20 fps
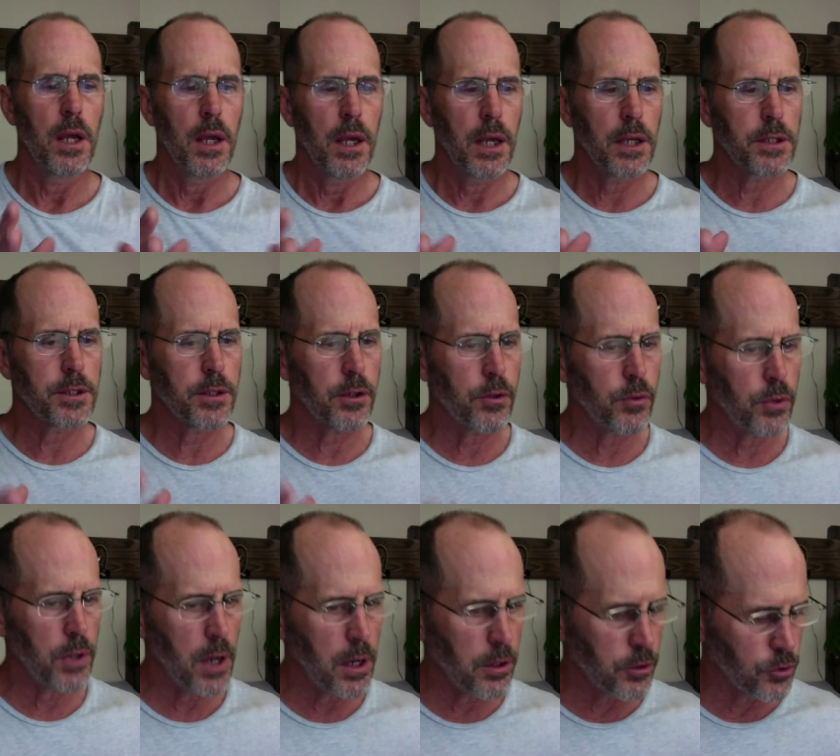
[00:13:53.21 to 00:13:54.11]
It's the
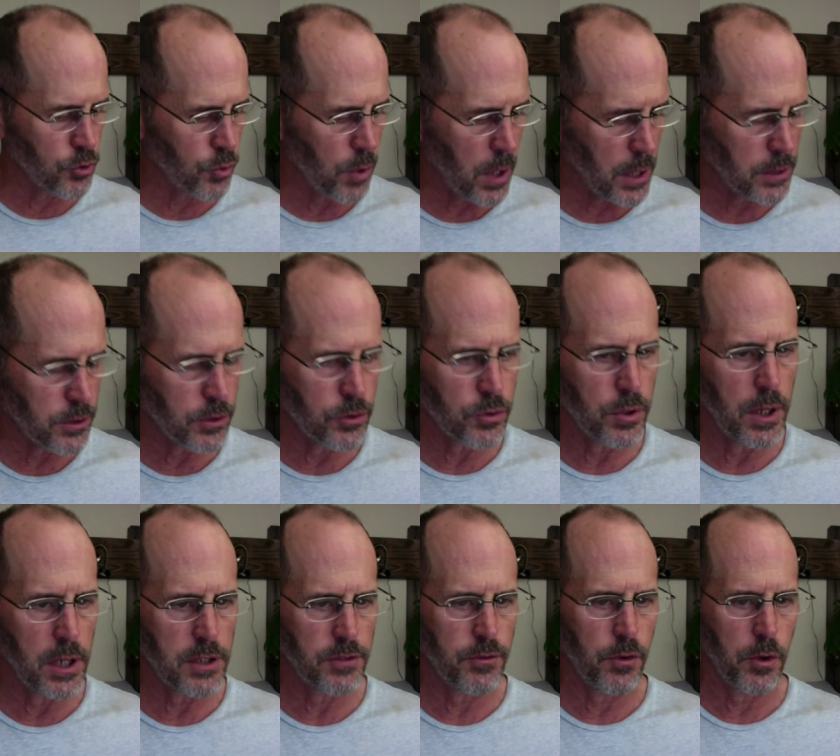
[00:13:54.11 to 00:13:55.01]
Creator's right to
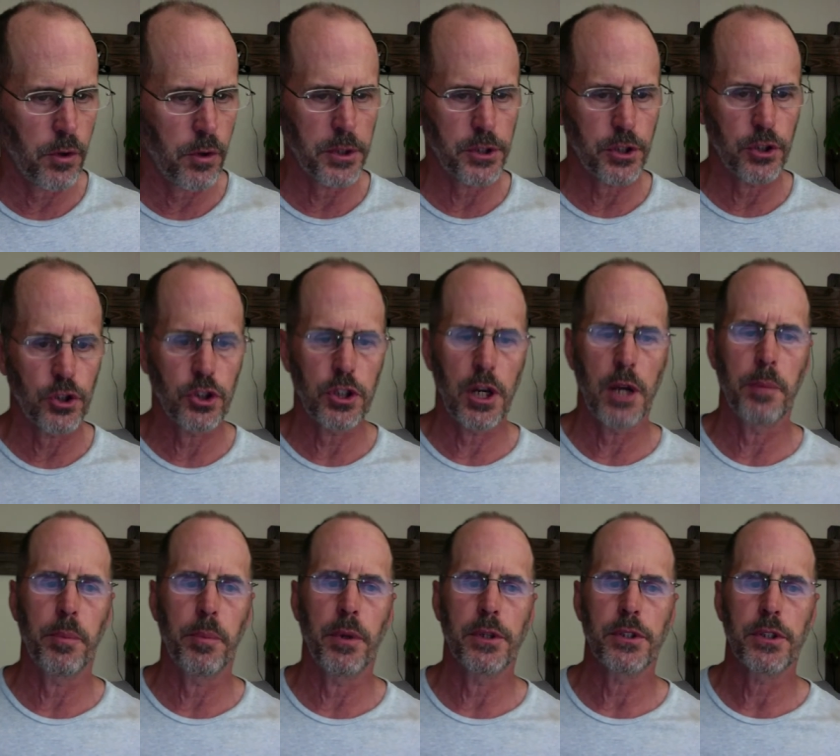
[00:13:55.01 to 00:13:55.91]
transform us and
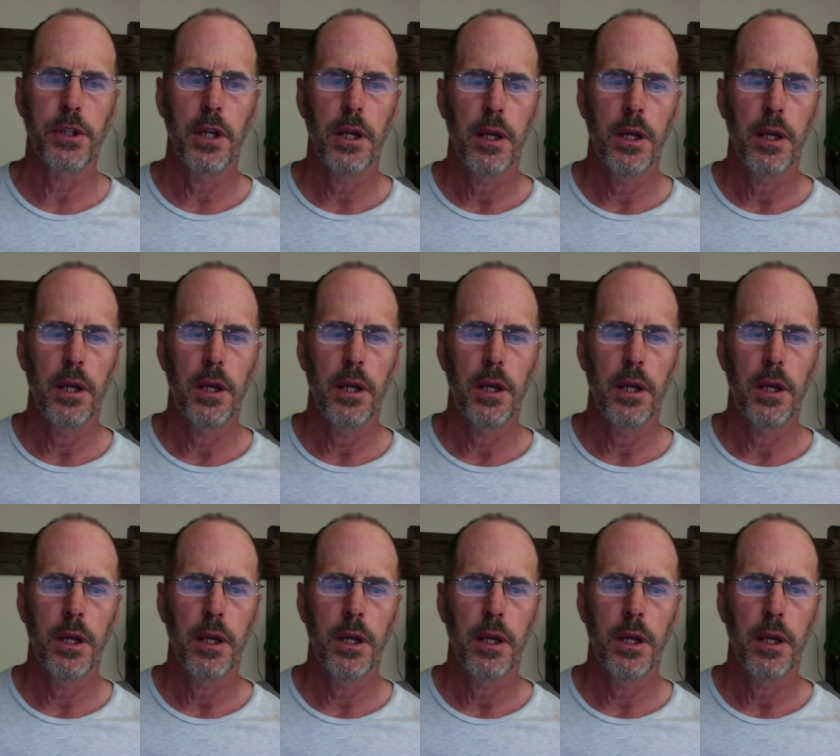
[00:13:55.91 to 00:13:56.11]
shape us,